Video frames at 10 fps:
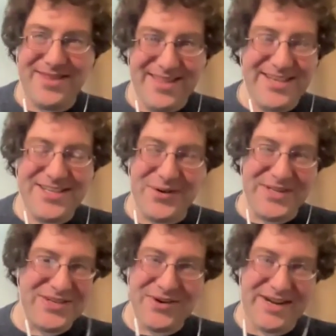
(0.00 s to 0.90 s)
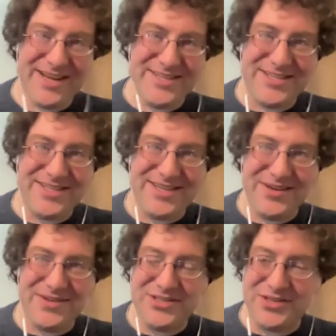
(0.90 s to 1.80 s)
that's a great story. Yeah, just
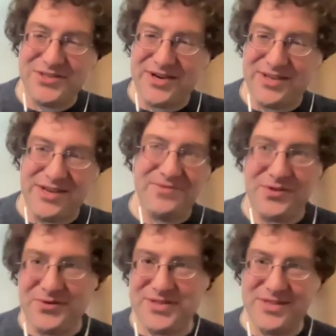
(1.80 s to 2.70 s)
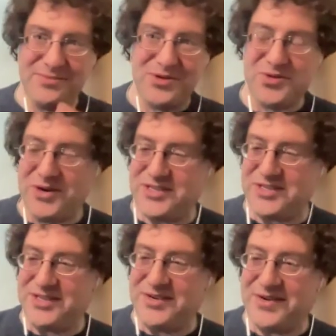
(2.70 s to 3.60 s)
shows you how the influence and the persuasion,
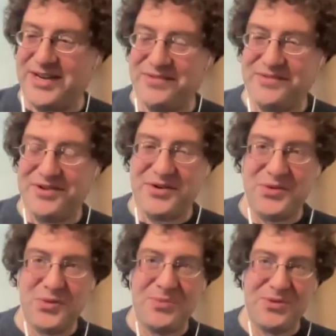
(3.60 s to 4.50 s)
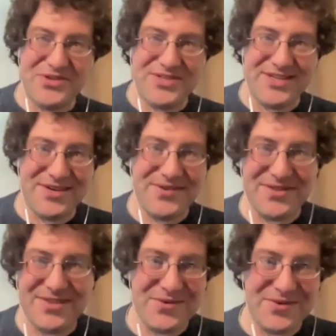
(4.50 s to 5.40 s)
kind of ripples,
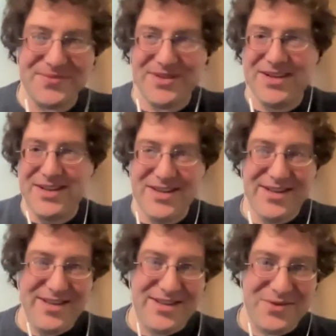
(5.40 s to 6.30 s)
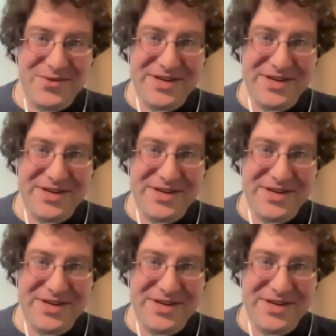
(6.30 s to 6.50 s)
through the